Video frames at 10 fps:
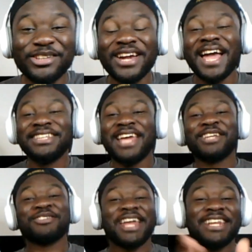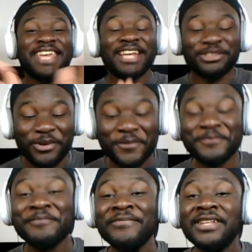So guys, the answer that yes.
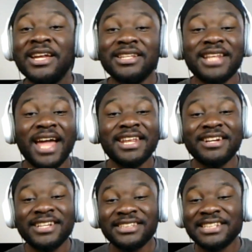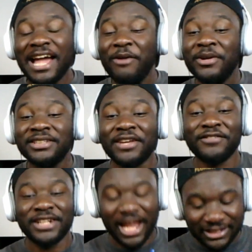So now the reason that way
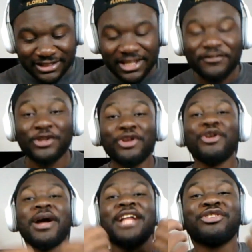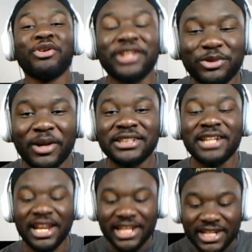Stefflon no longer talk this one,
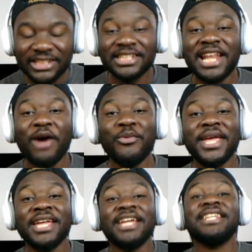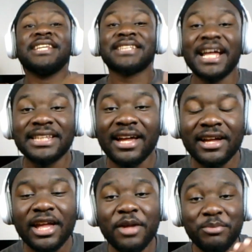say now the reason that way they
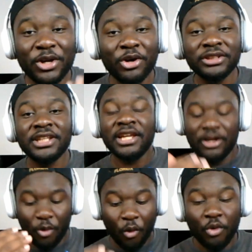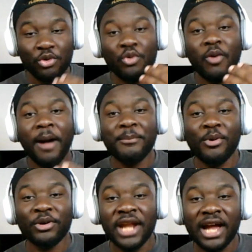scatter. Because say Oluwa
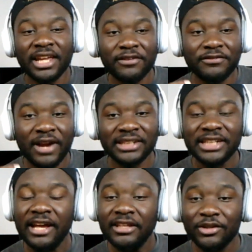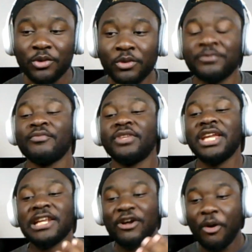Burna get fragile ego,
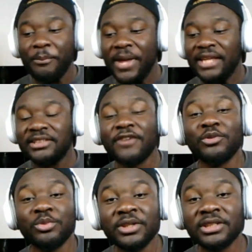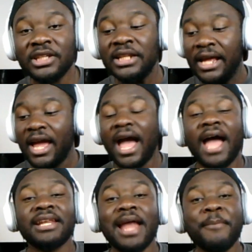it compare itself with Wizkid,
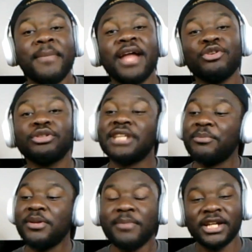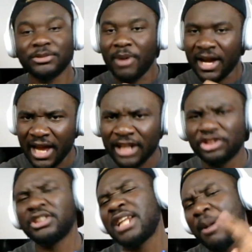and that man no sabi match panga.
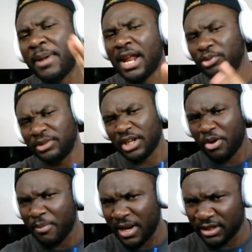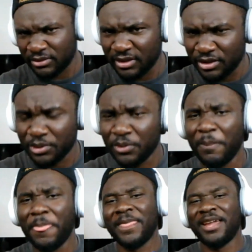So say that man a 2 second man, so it show.